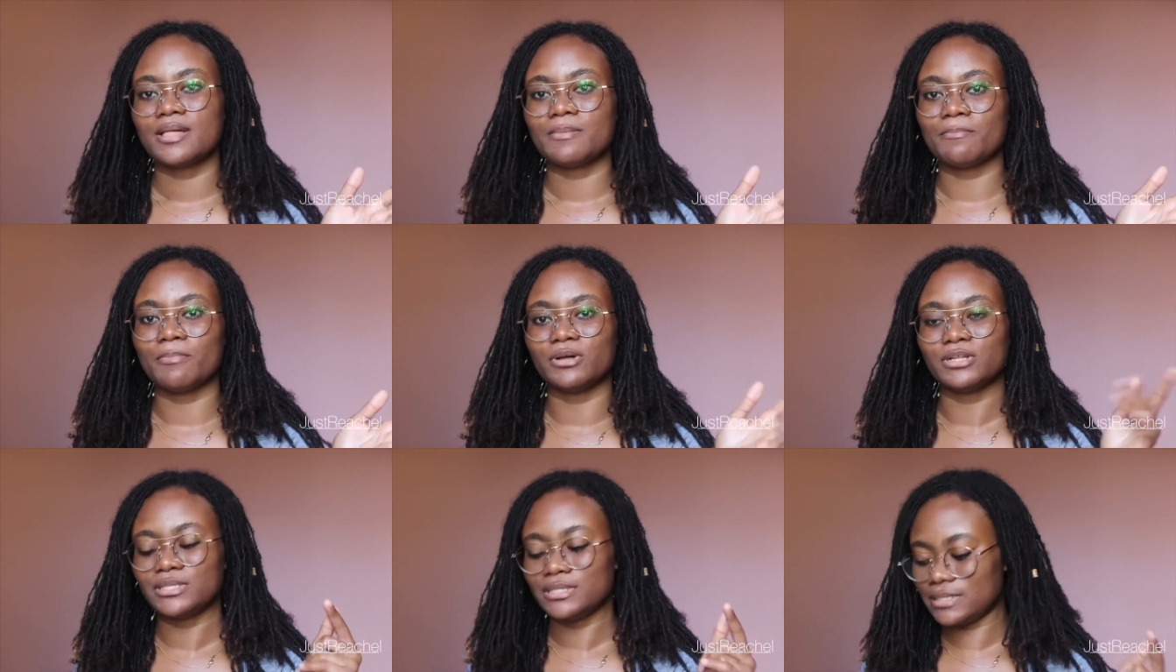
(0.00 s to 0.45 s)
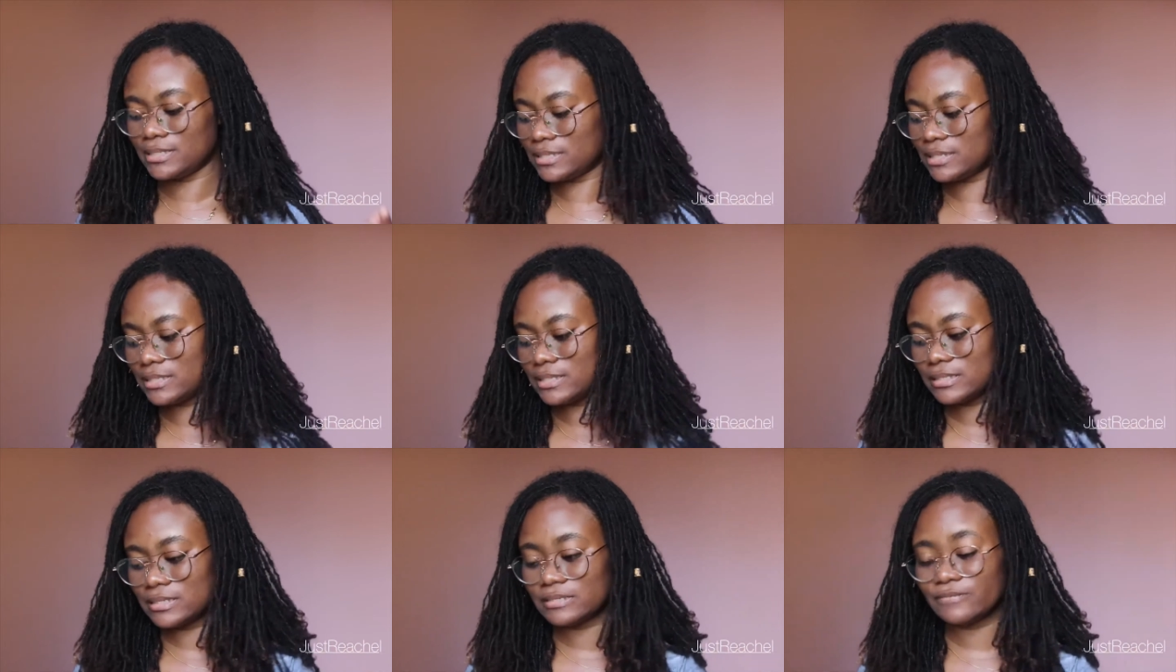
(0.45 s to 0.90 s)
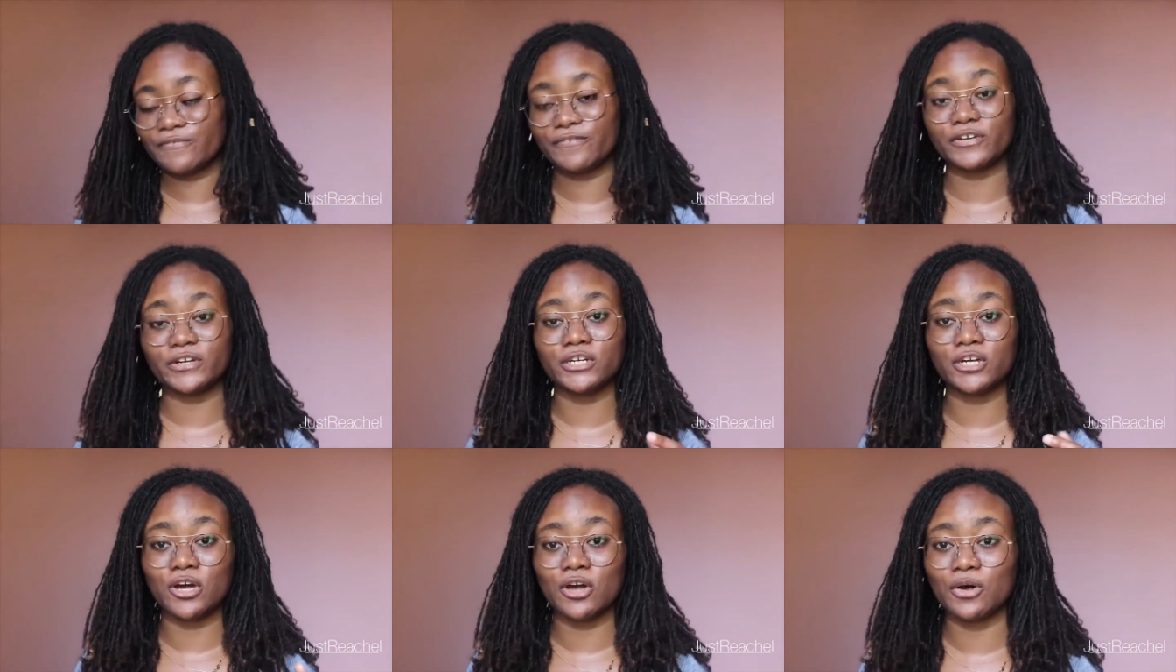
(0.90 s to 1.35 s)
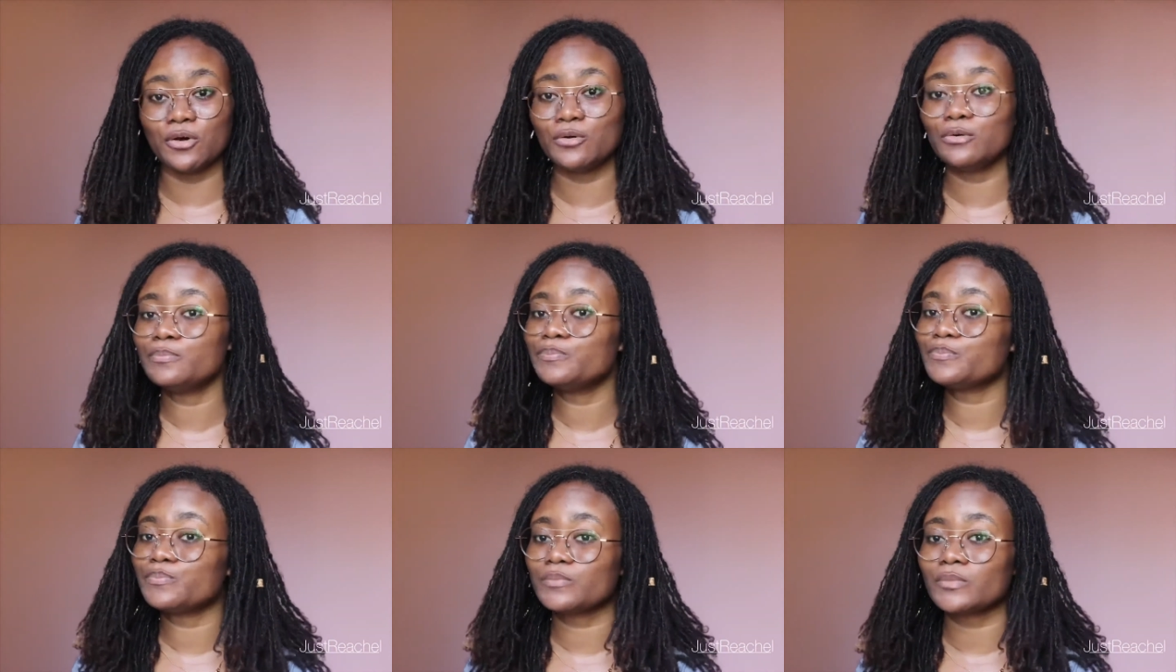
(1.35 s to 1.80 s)
But for now,
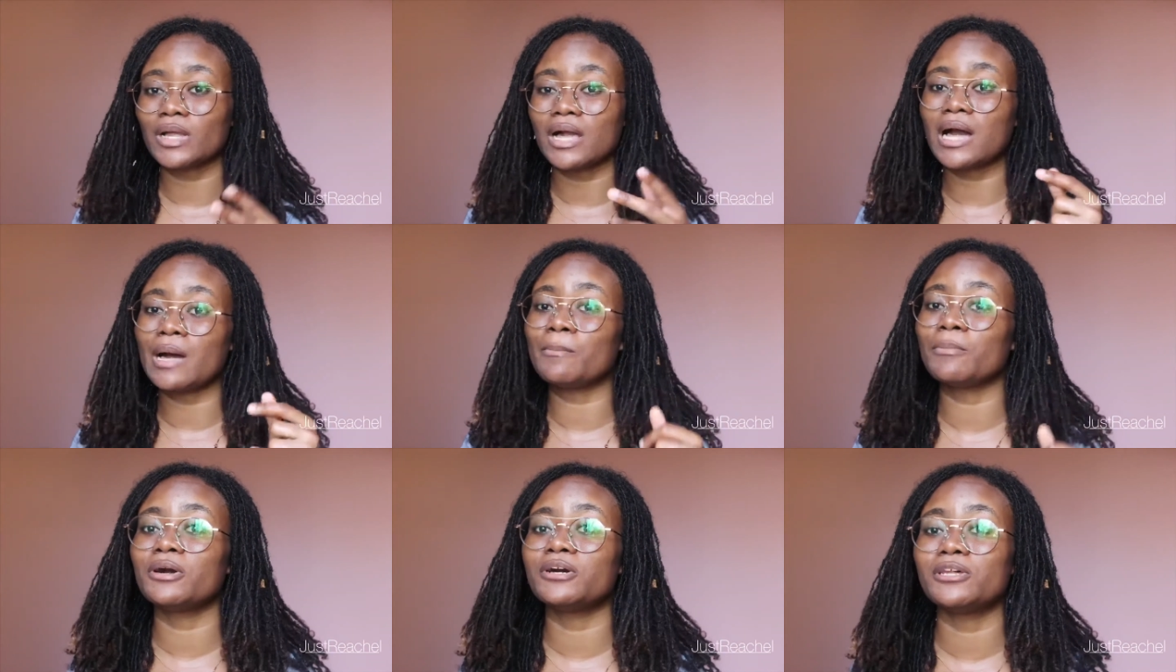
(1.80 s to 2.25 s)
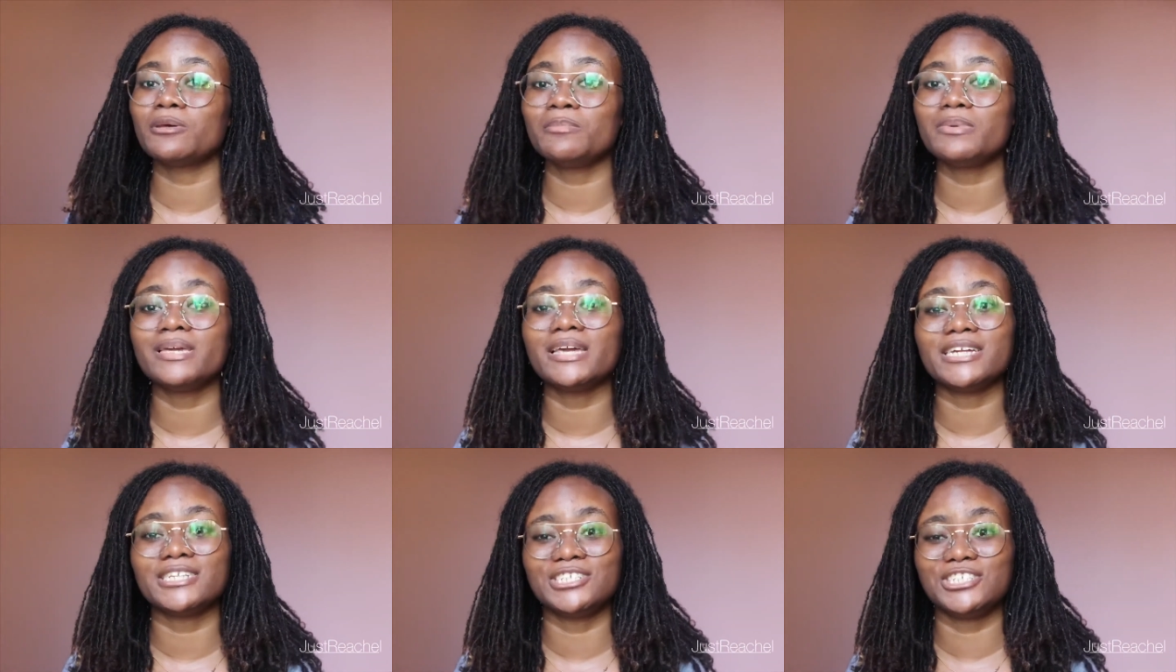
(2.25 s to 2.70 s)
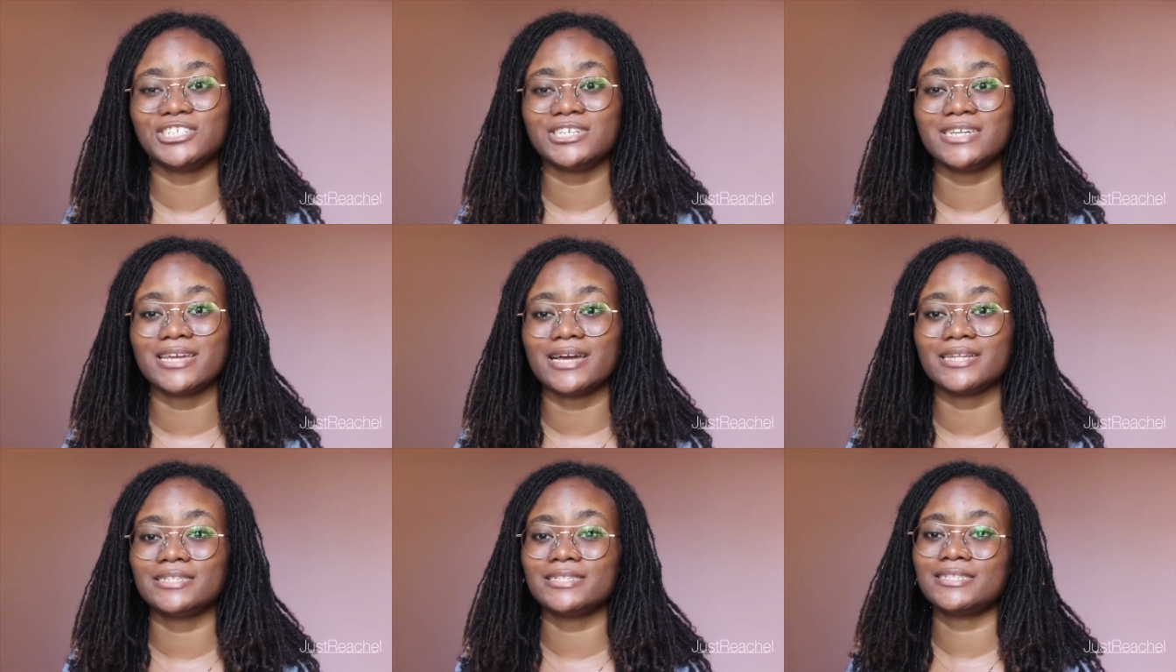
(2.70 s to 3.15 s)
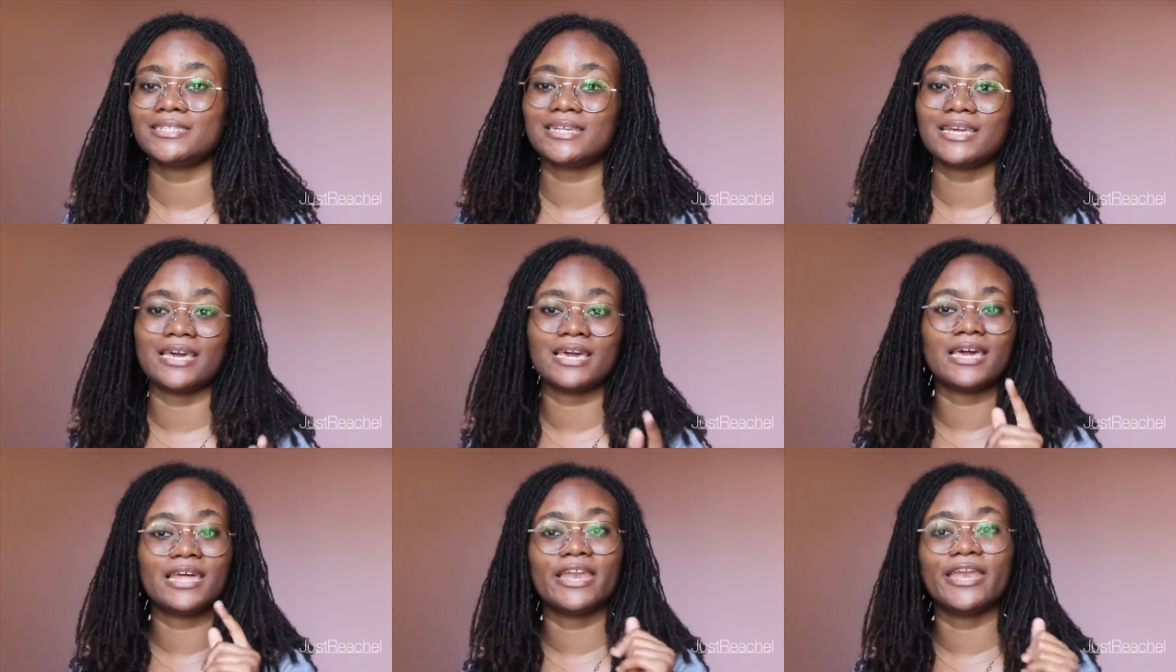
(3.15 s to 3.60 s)
I'm gonna be a G and
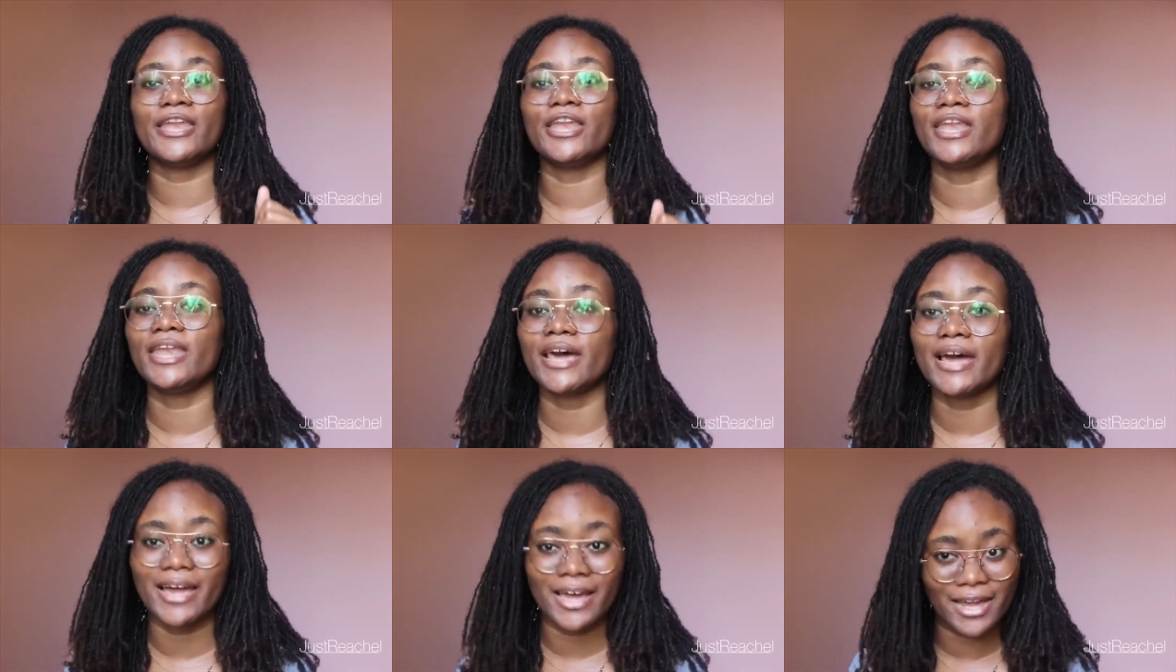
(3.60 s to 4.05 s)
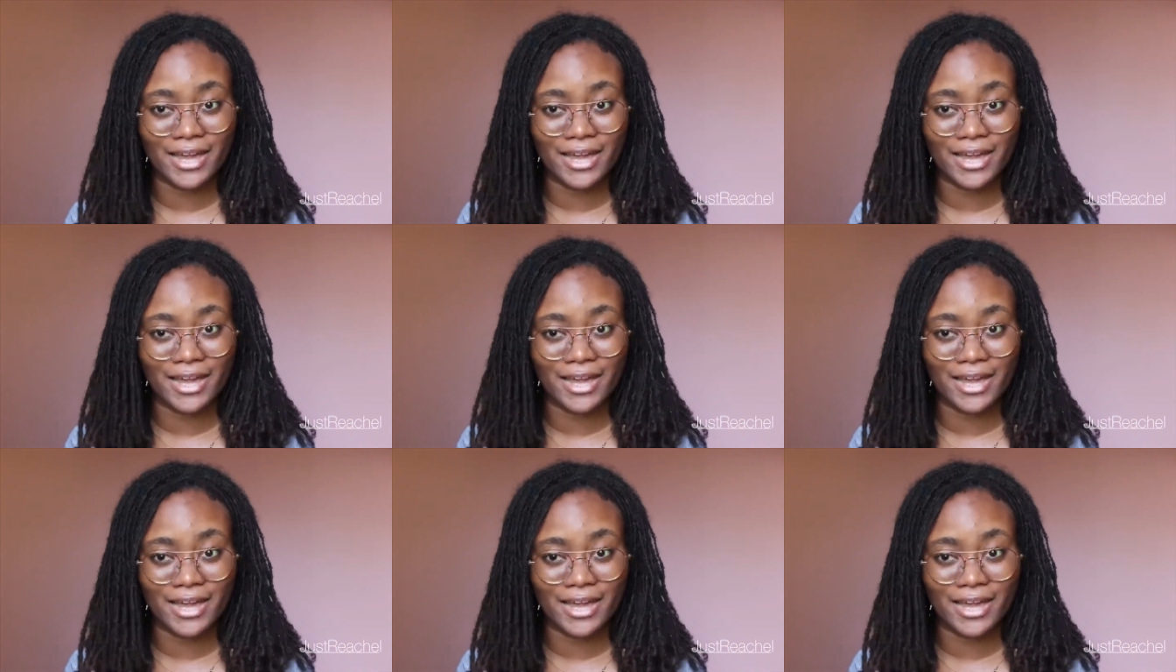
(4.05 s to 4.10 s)
say, nah,